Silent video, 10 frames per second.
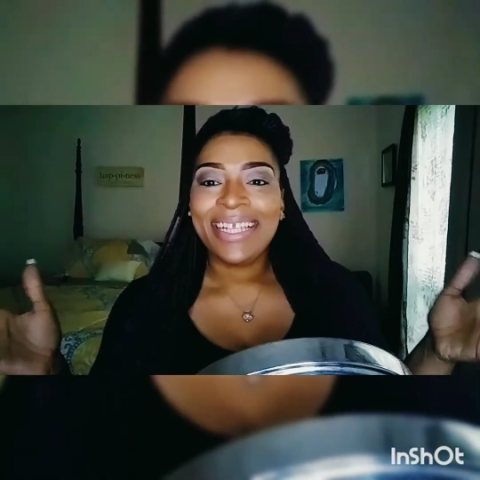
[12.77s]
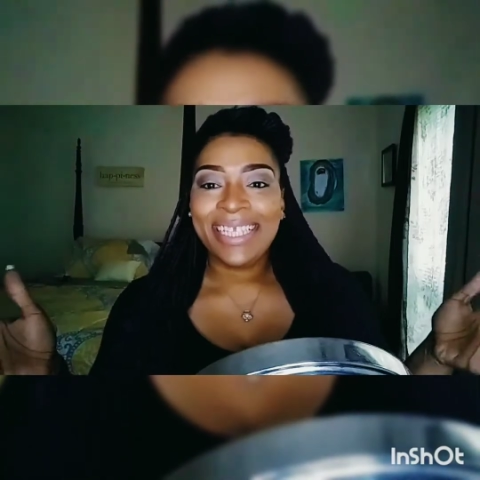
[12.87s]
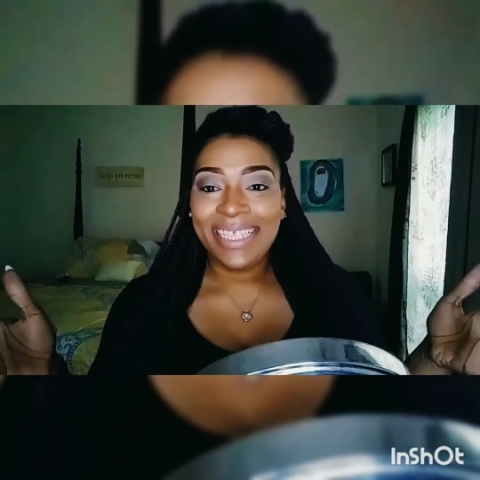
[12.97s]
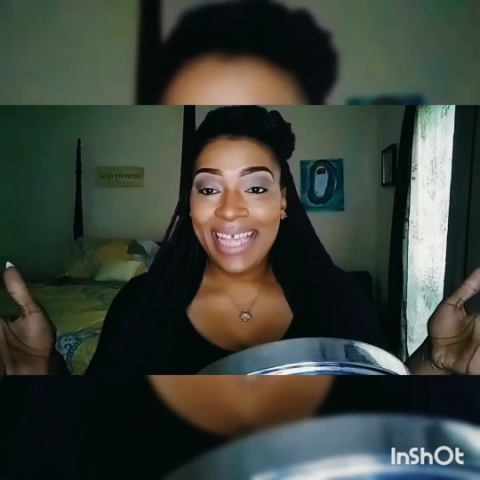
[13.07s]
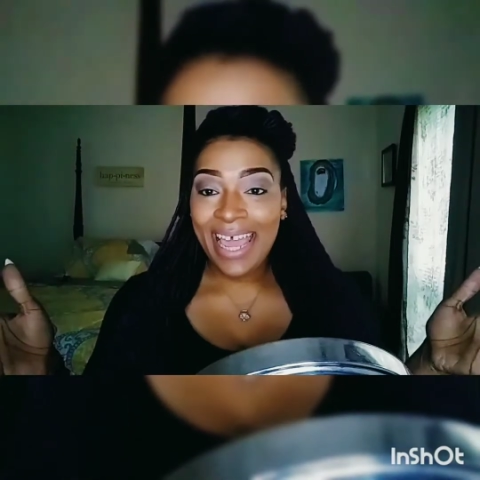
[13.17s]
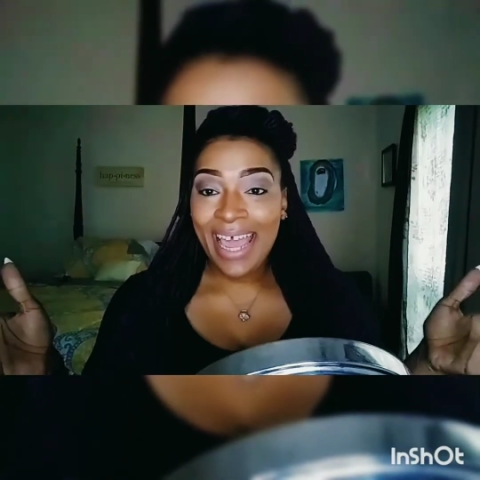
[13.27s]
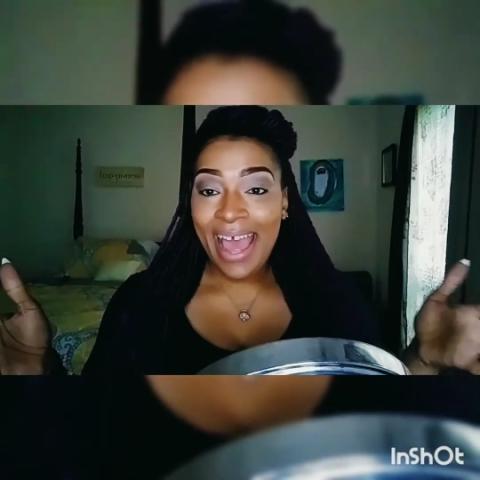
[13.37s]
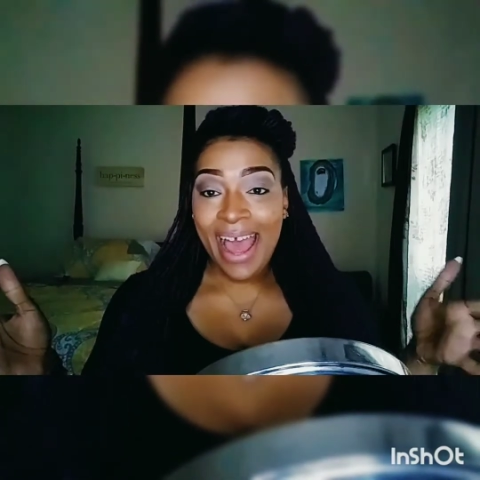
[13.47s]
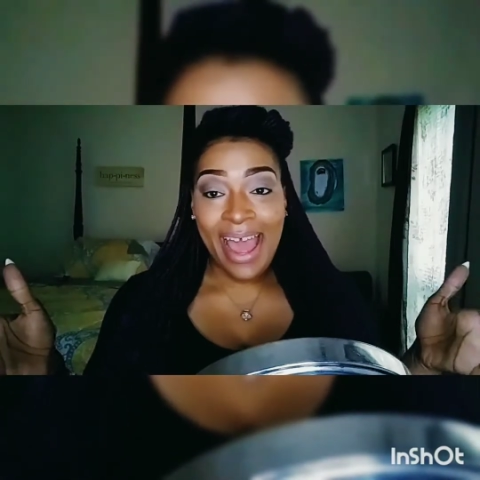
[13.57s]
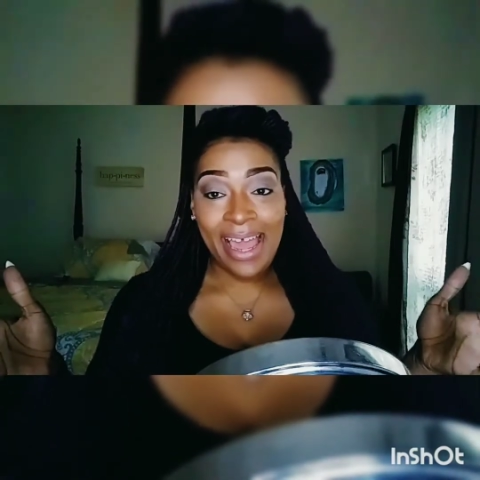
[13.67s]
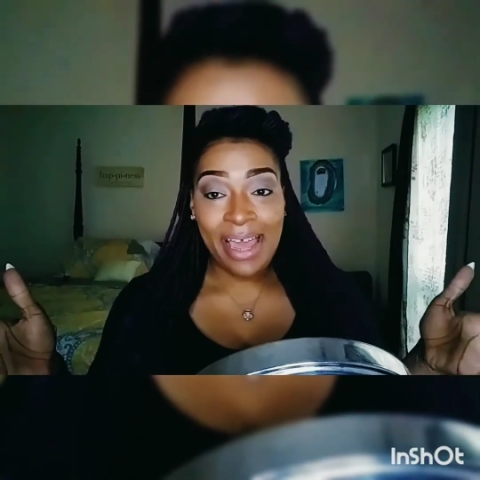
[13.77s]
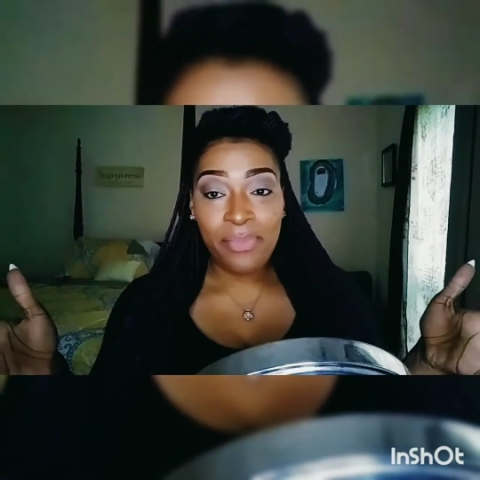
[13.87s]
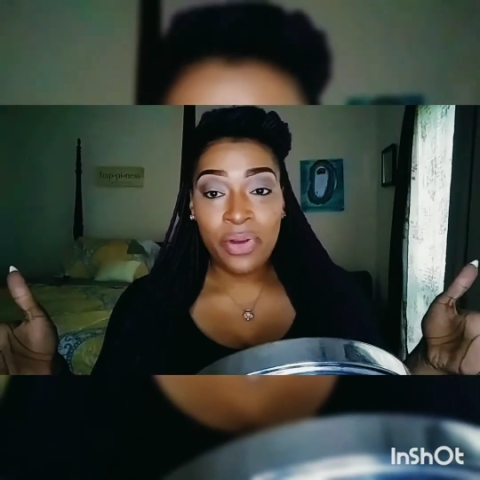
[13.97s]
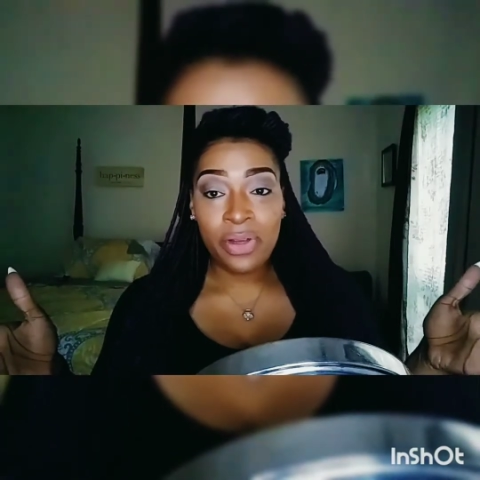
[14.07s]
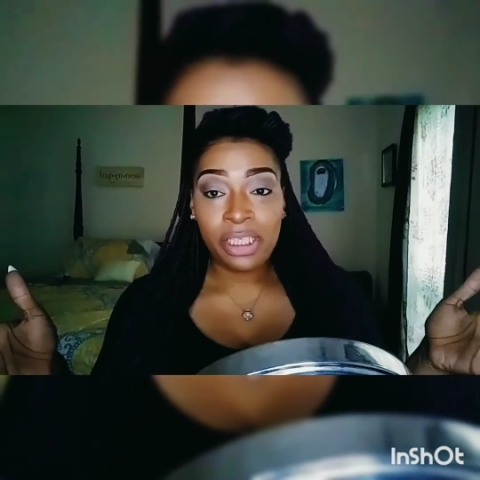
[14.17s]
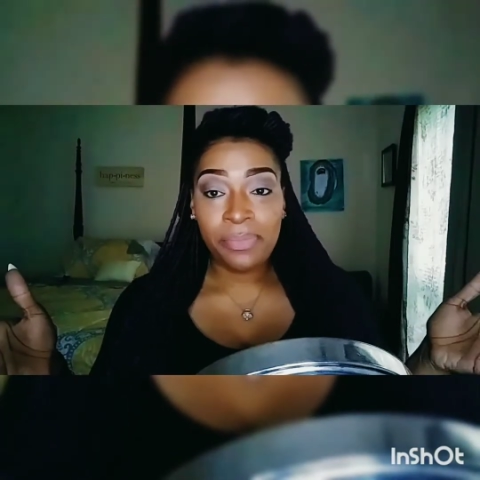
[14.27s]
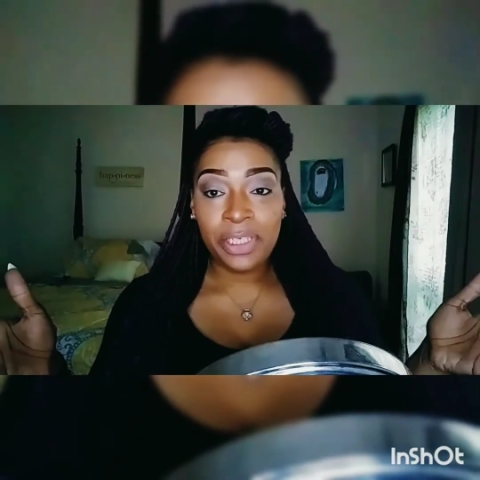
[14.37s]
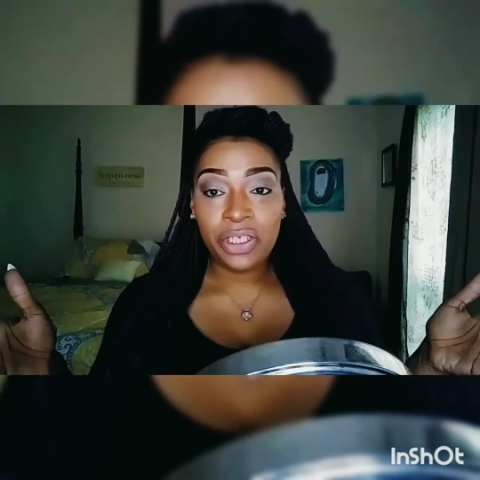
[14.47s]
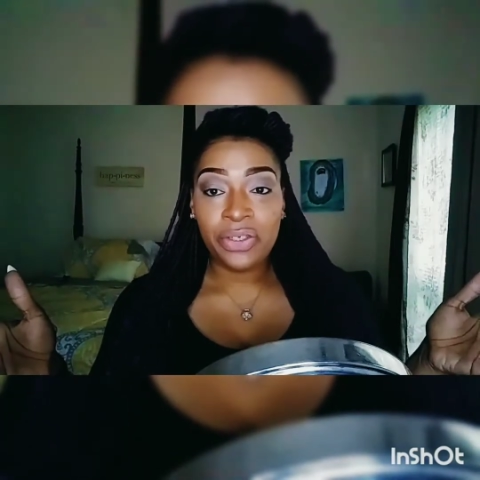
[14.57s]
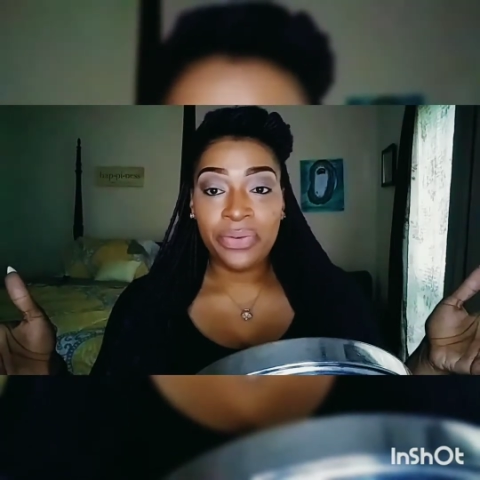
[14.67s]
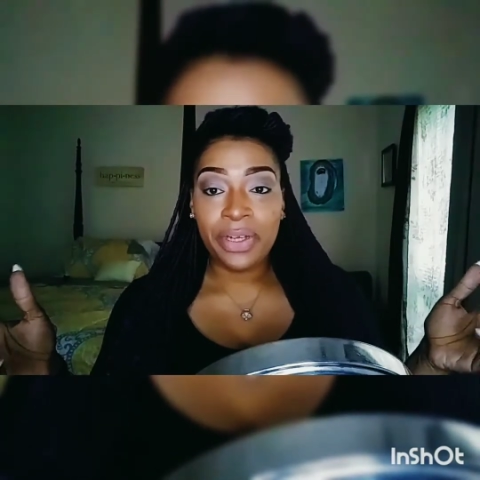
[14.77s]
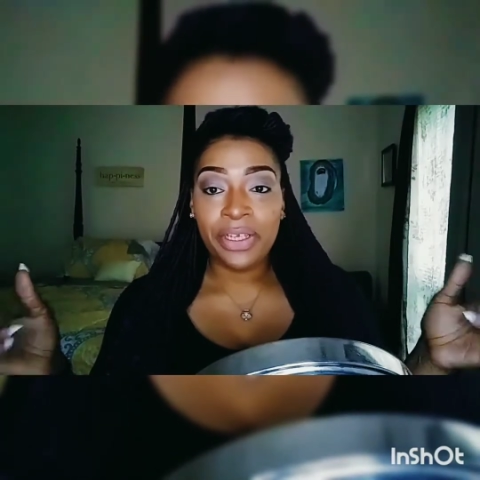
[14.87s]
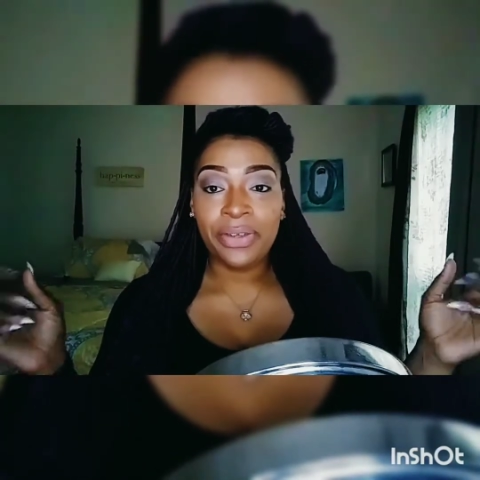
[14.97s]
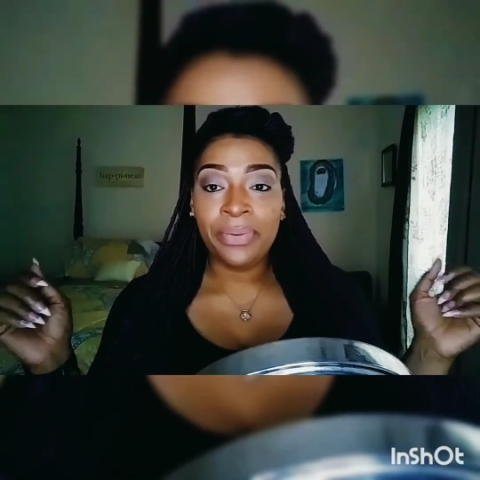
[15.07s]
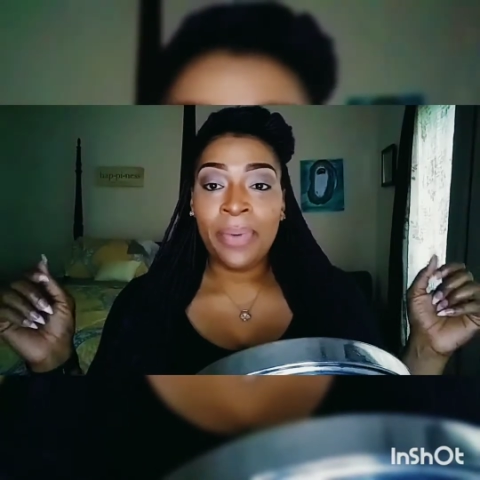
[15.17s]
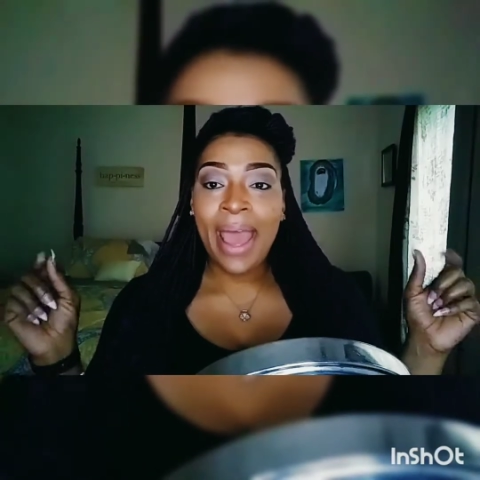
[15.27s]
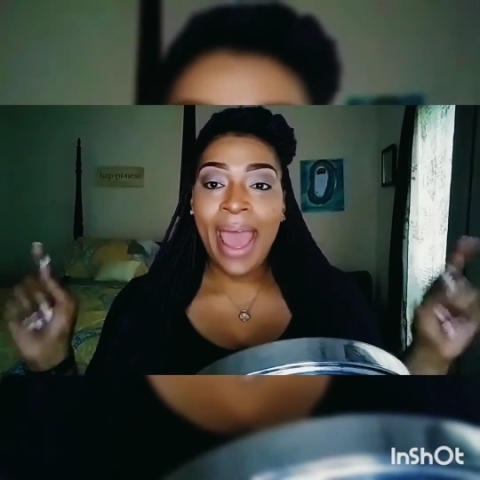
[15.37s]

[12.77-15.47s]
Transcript: Today I am going to be showing you